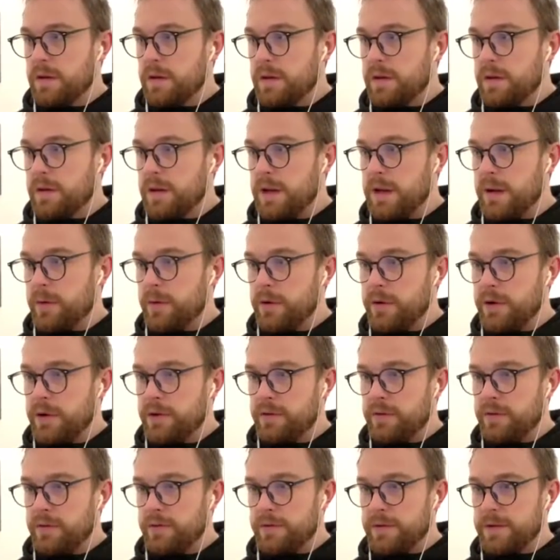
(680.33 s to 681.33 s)
Now we need
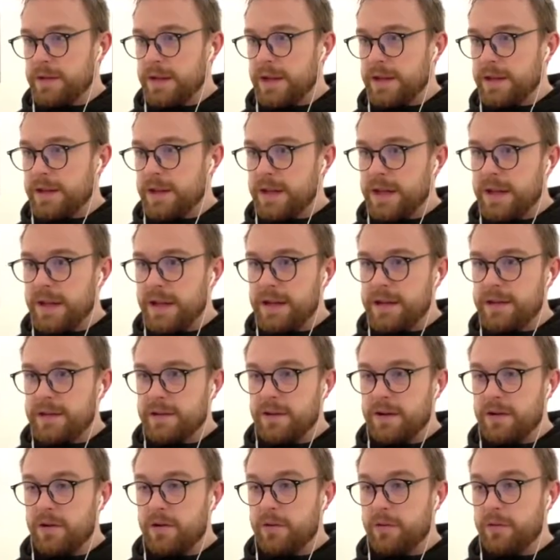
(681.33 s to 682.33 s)
to take the gate.
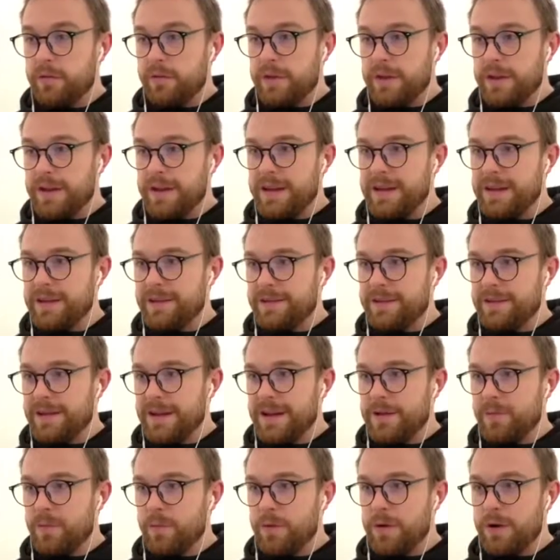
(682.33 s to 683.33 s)
Oh, they only
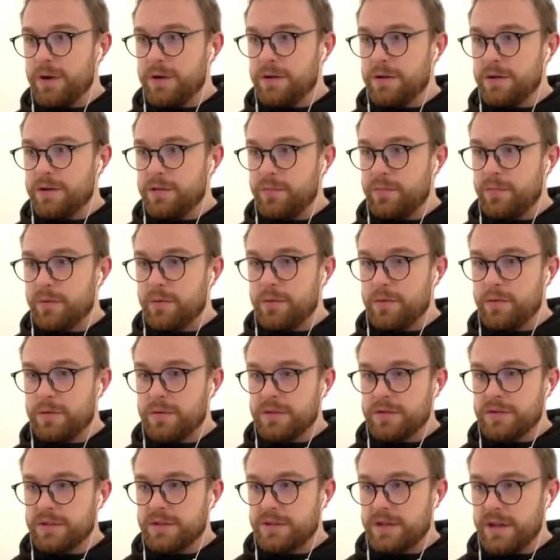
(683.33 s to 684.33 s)
had one poor
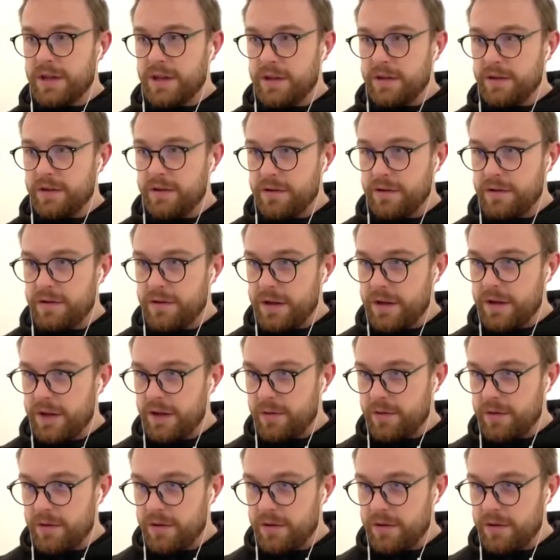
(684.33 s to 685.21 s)
standard carrier